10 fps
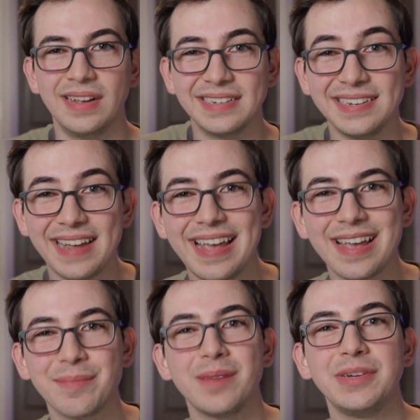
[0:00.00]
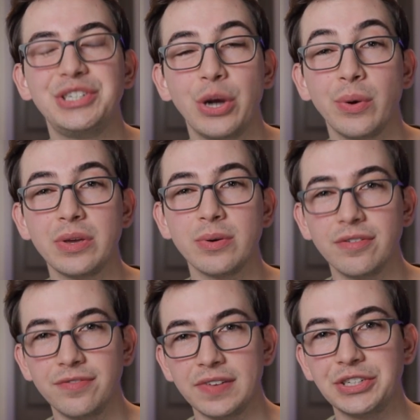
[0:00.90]
And today I'm gonna to be showing you a
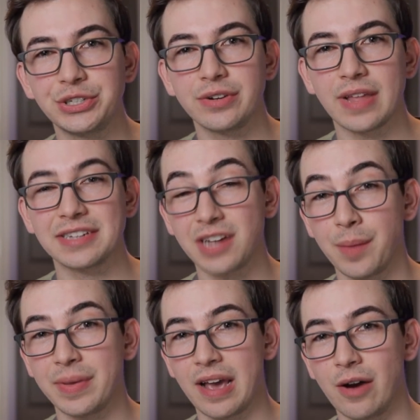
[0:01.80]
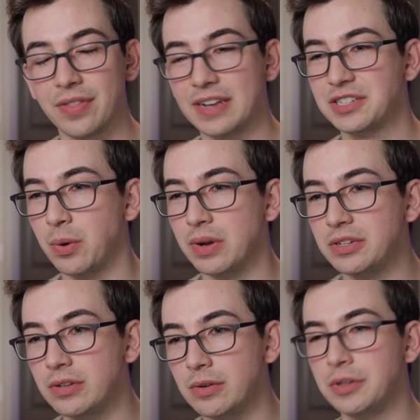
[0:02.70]
feature that's coming out that's going
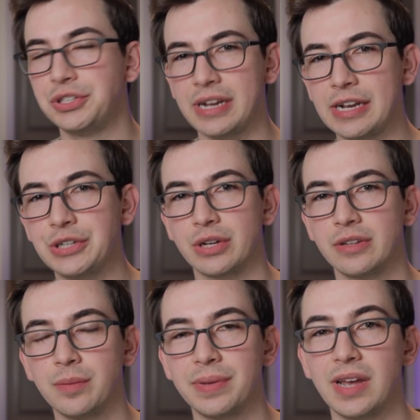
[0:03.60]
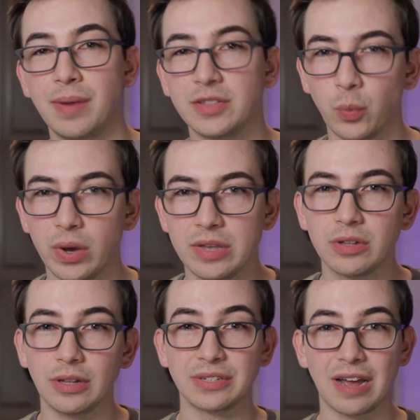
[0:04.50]
to change a little bit about the way you
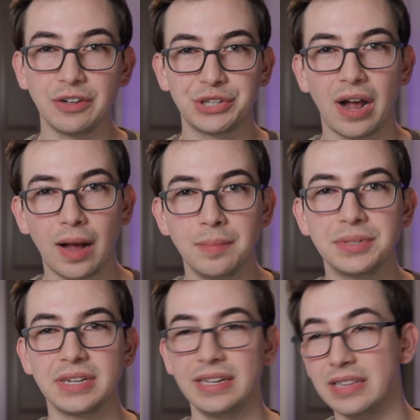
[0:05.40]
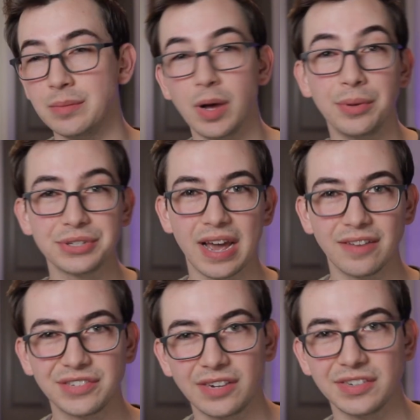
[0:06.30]
close out jobs in the mobile side
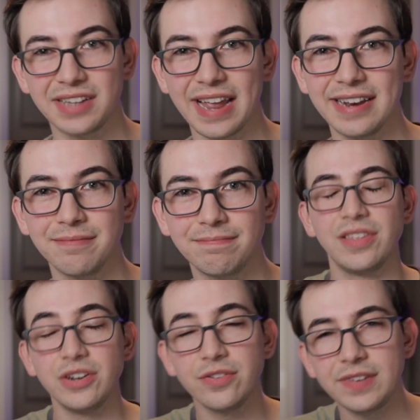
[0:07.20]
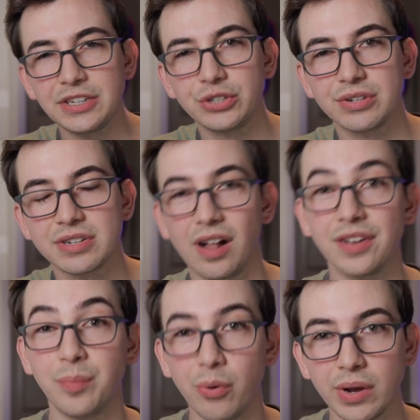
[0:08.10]
of Service Titan. And the new feature is
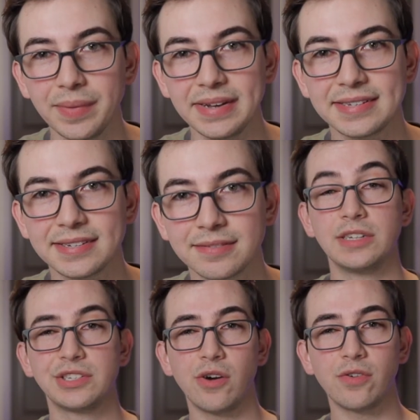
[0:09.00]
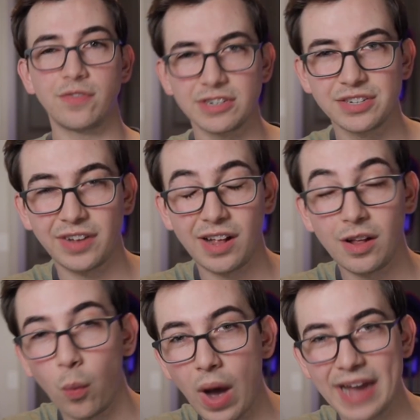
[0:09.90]
called appointments. So first of
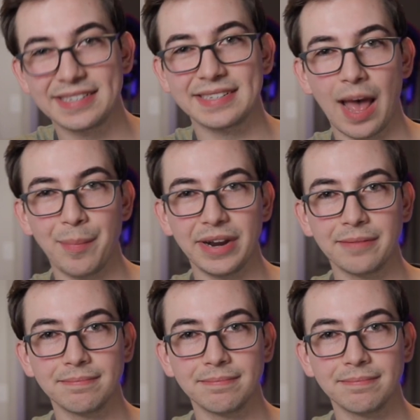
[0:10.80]
all, why is this happening?